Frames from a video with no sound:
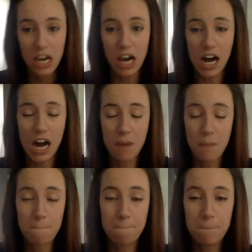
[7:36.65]

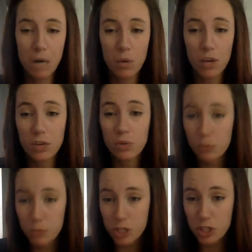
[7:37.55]
But what you
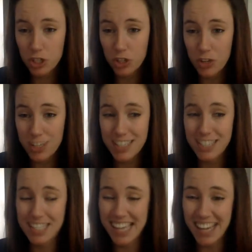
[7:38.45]
normally should notice is
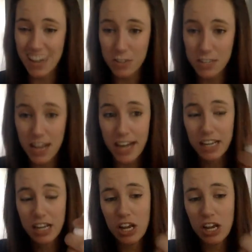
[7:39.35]
take it outside.